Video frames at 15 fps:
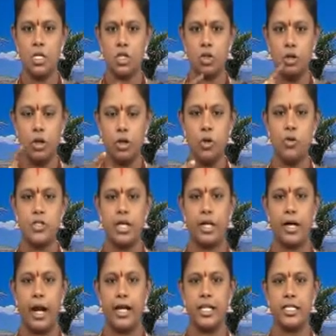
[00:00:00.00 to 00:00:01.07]
So use a
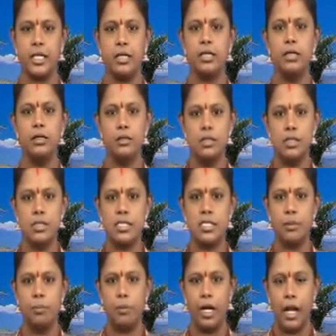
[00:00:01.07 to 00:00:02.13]
connecting
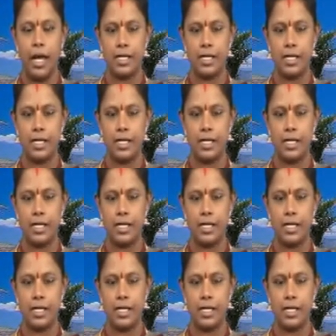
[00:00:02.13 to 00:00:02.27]
symbol